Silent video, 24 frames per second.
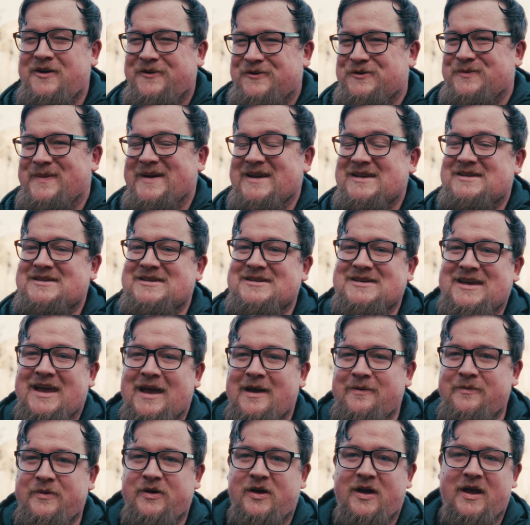which makes this
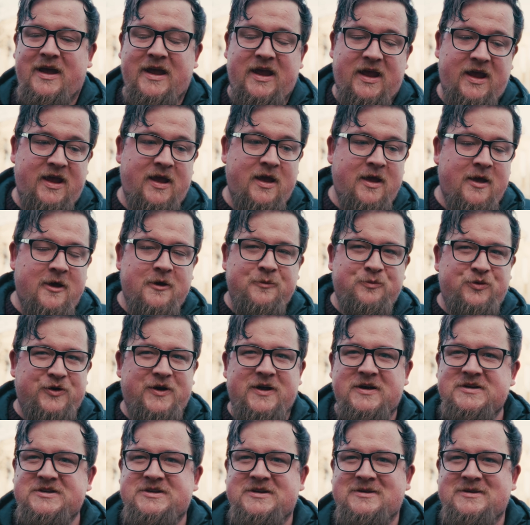camera a
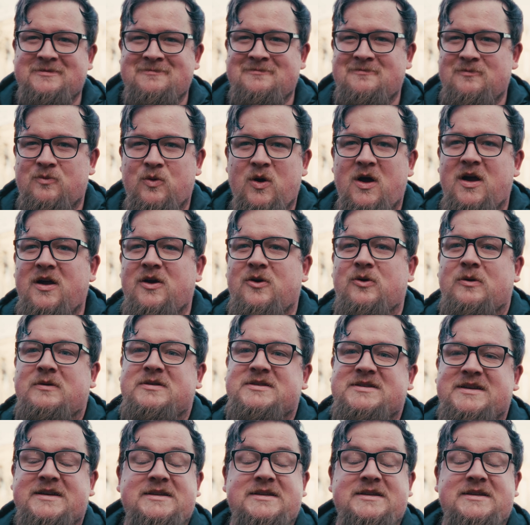production workhorse.